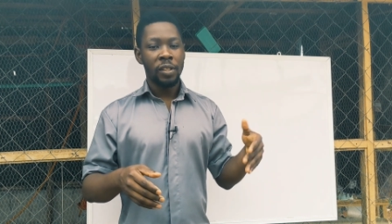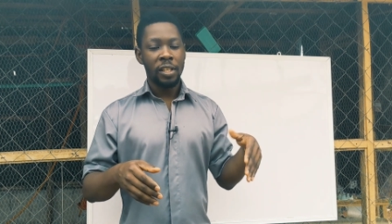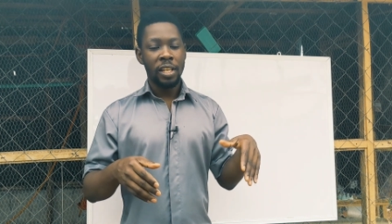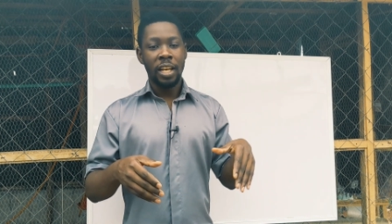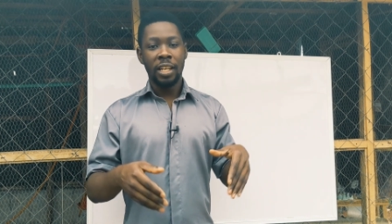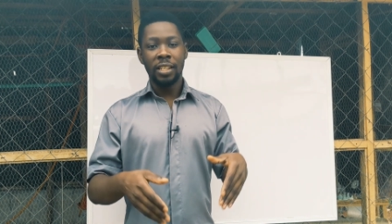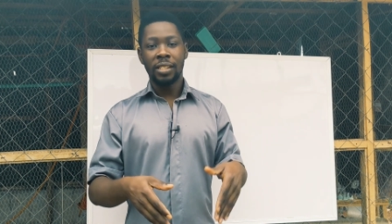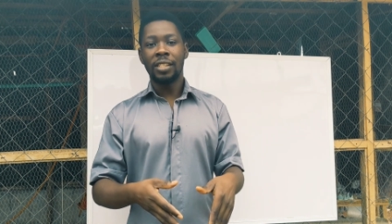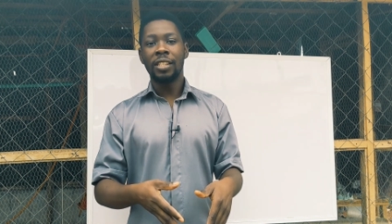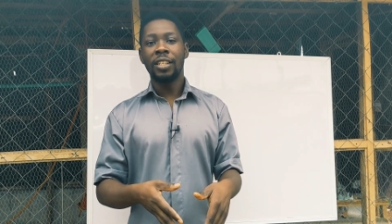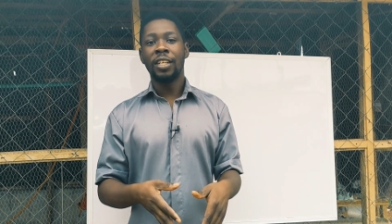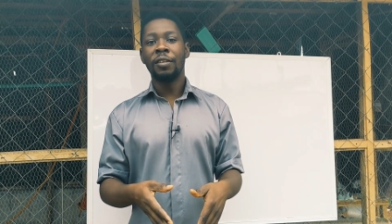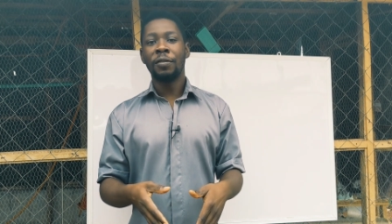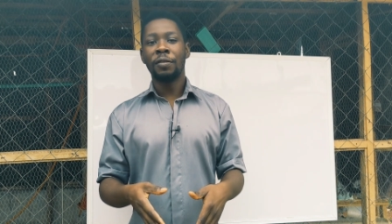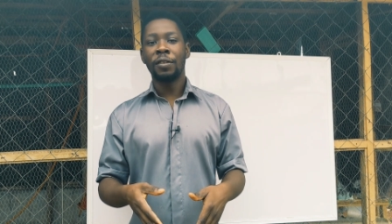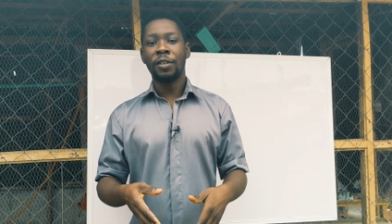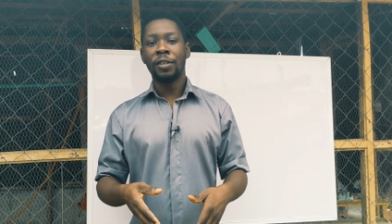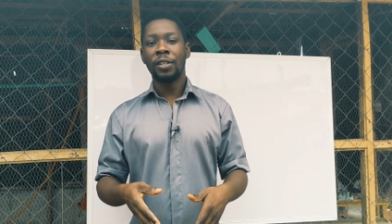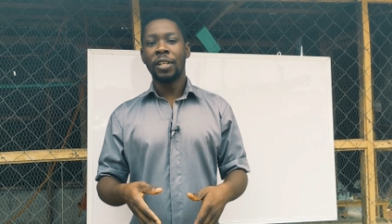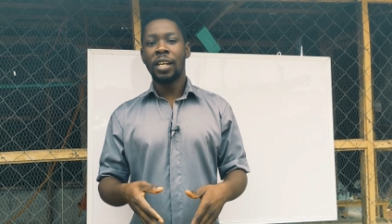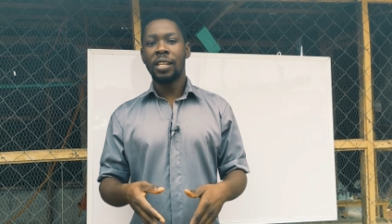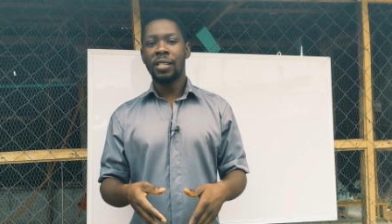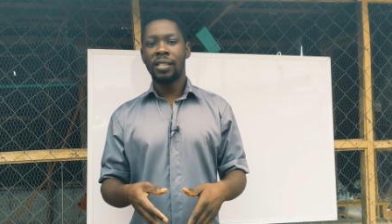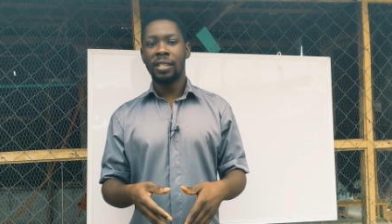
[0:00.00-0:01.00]
They are still giving
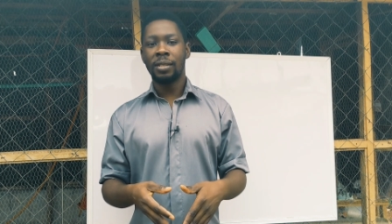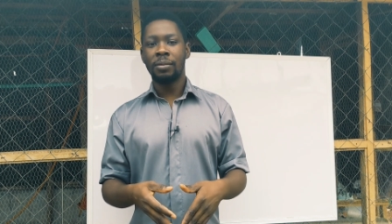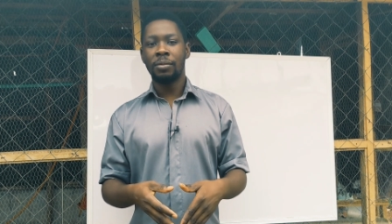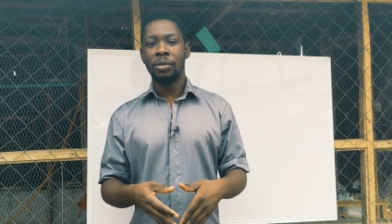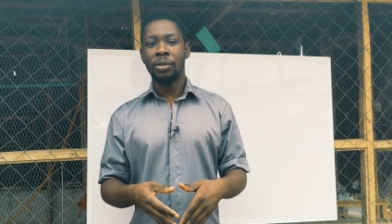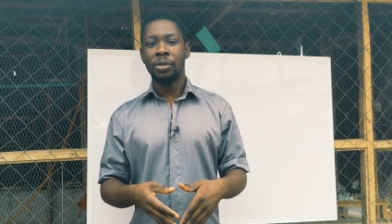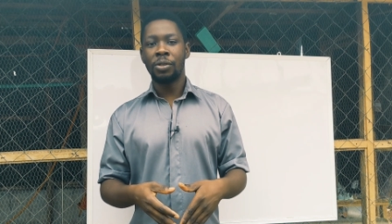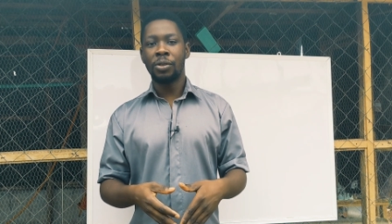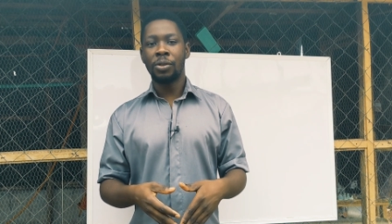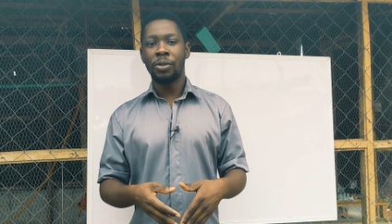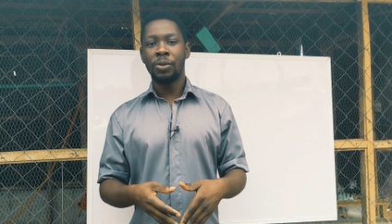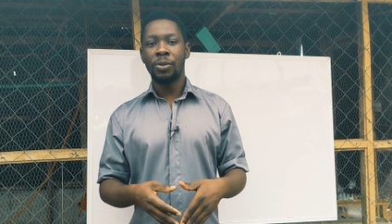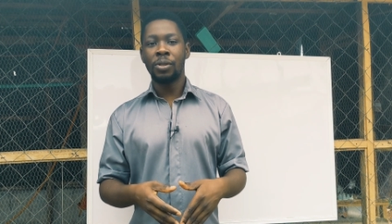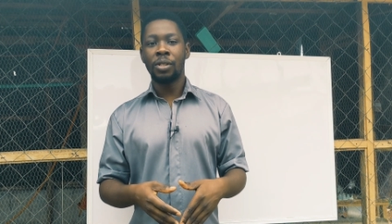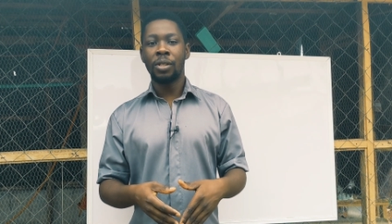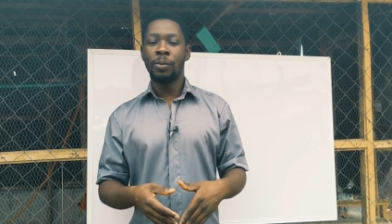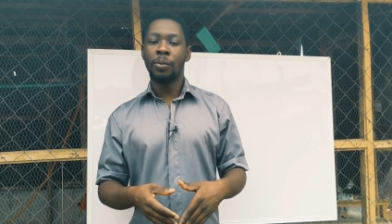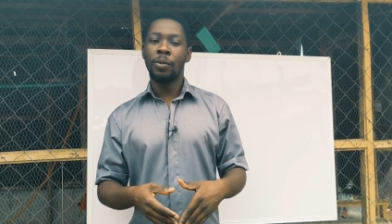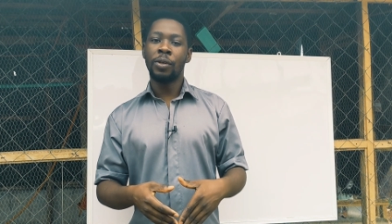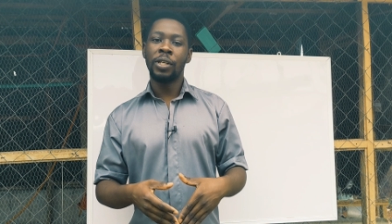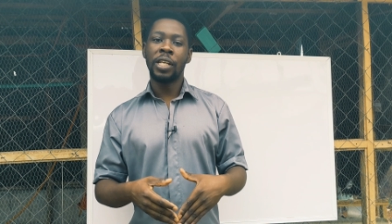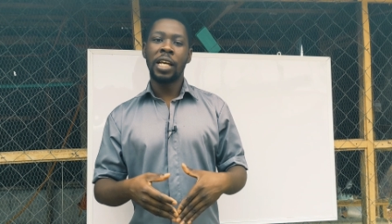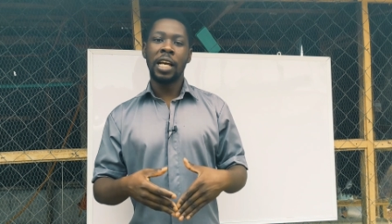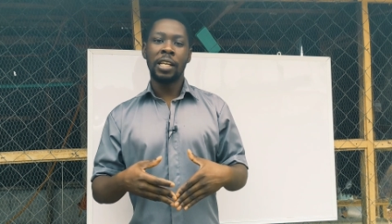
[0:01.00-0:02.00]
you that same result today,
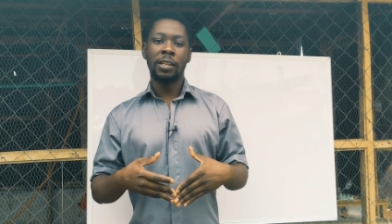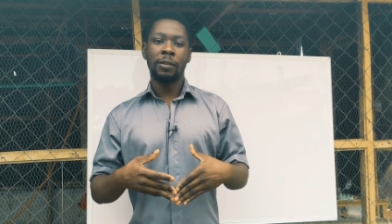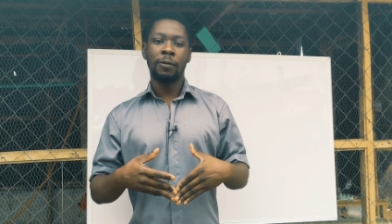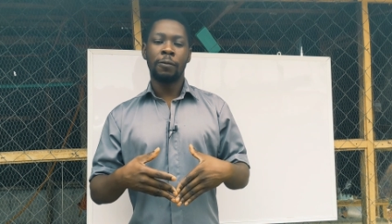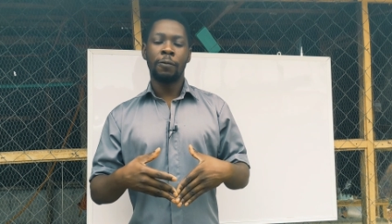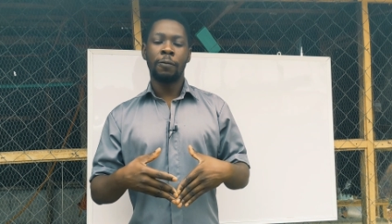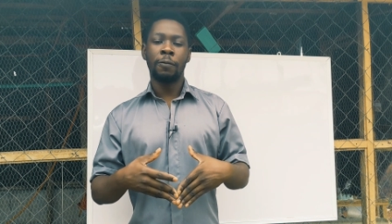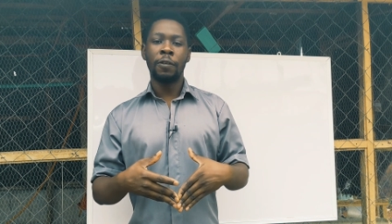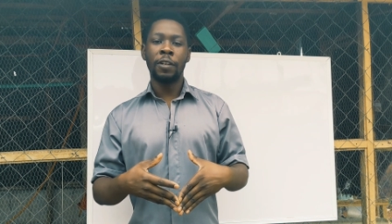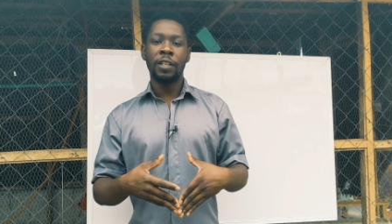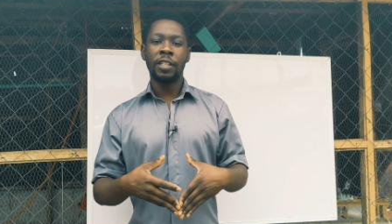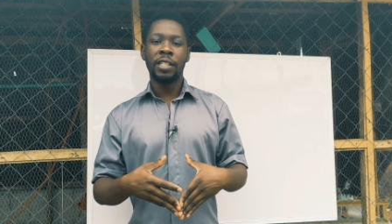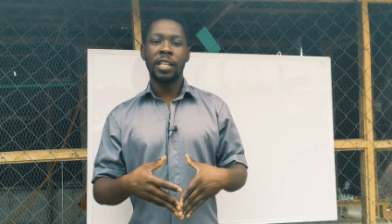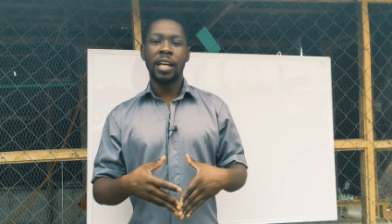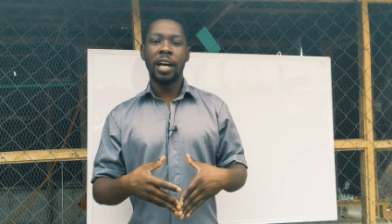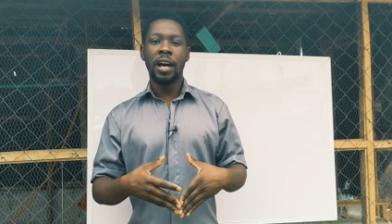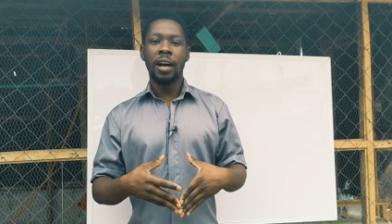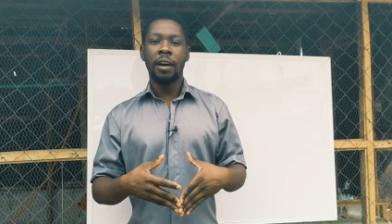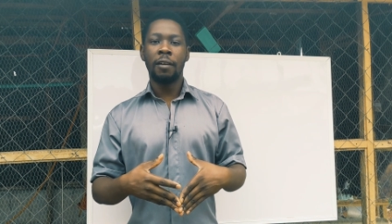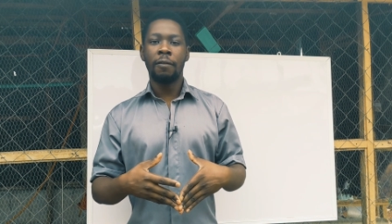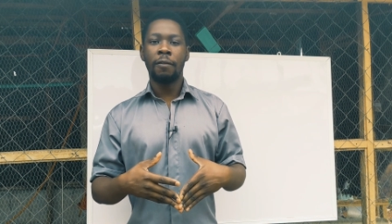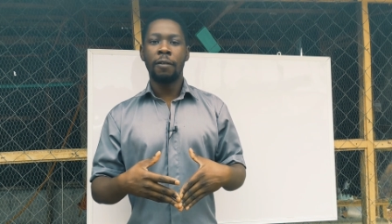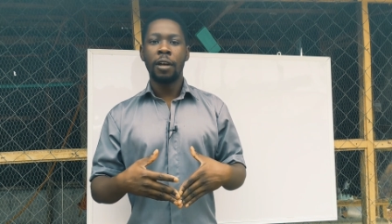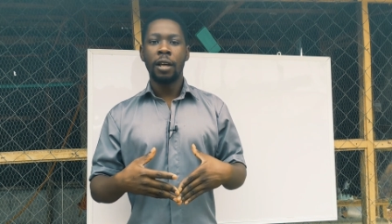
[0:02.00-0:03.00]
but there are feeds that
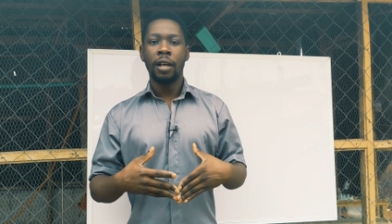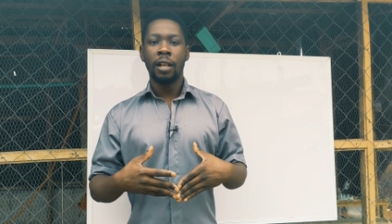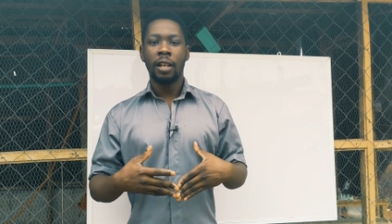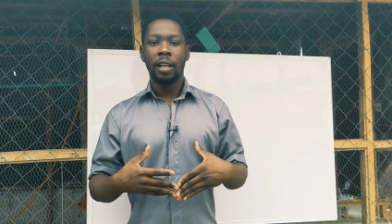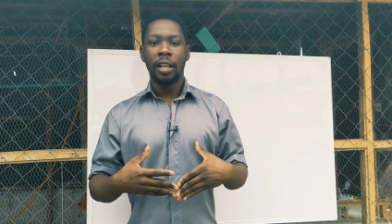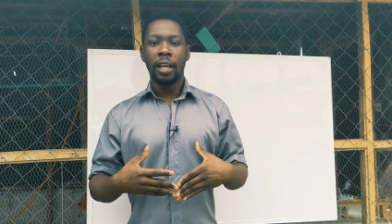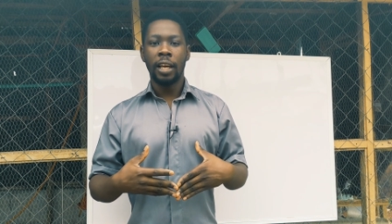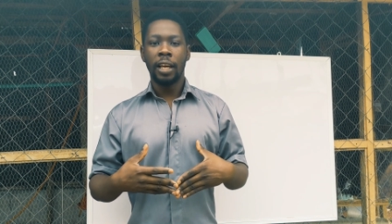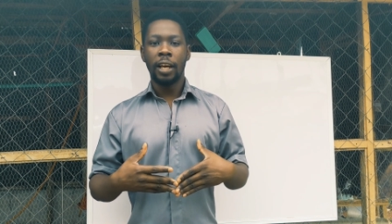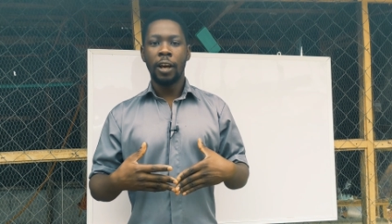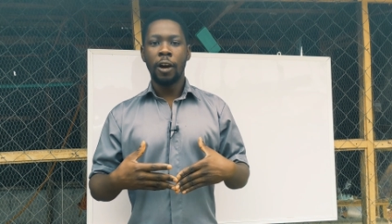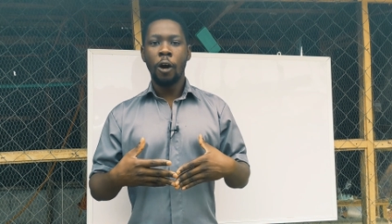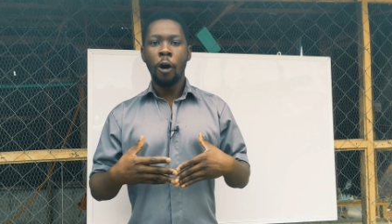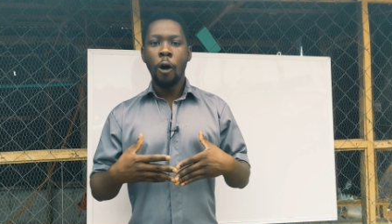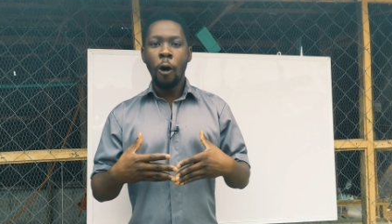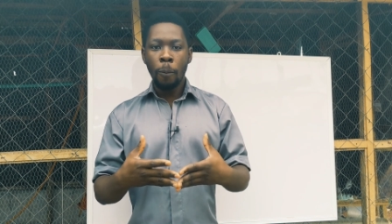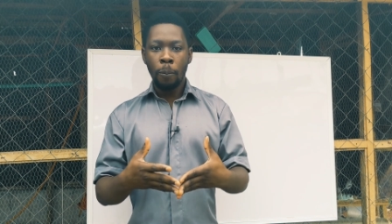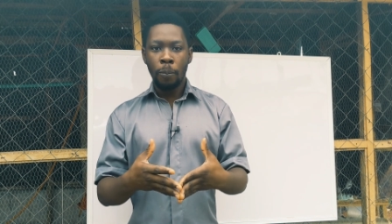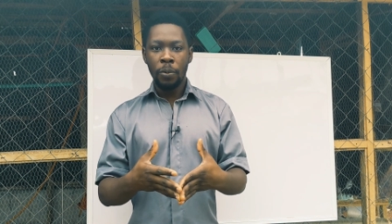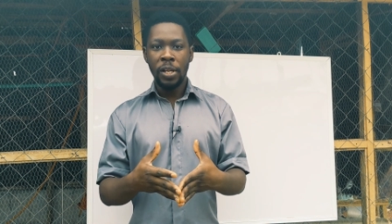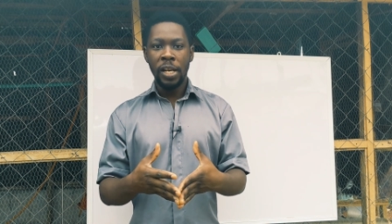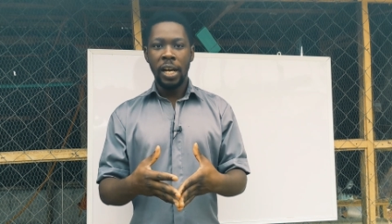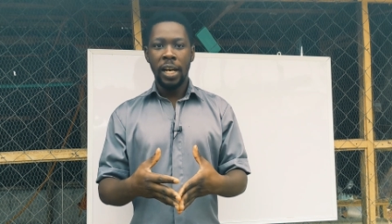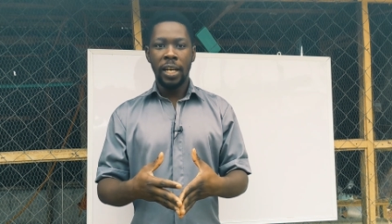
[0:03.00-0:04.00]
have like
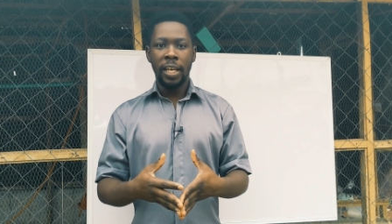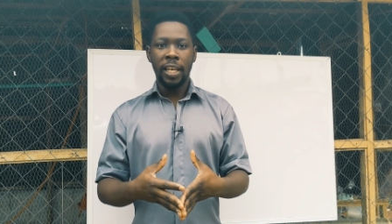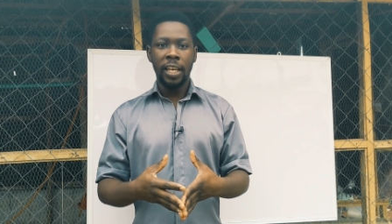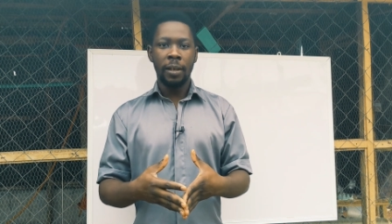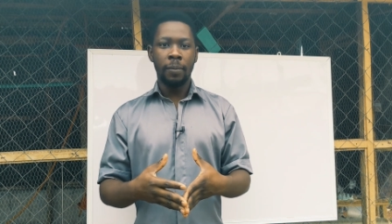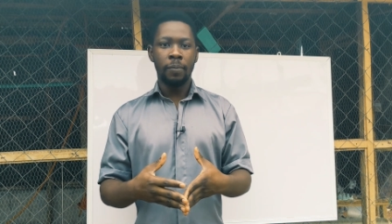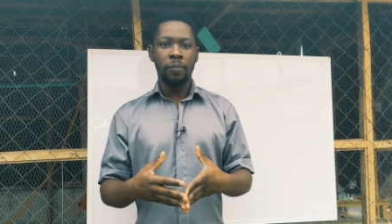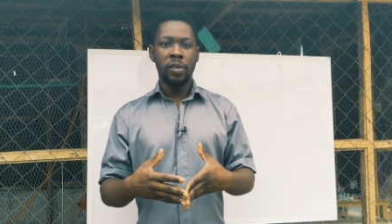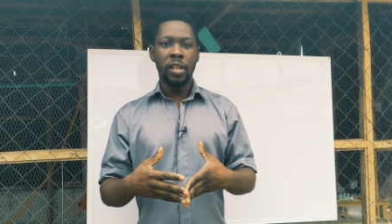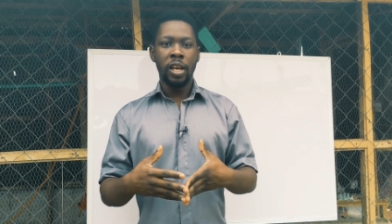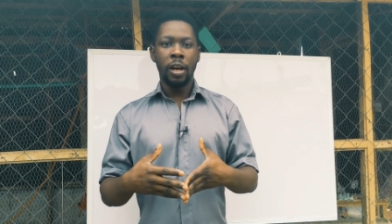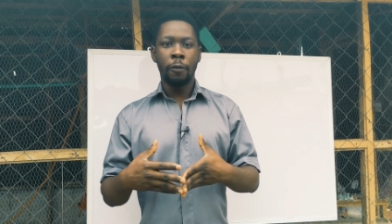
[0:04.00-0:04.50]
upped their game.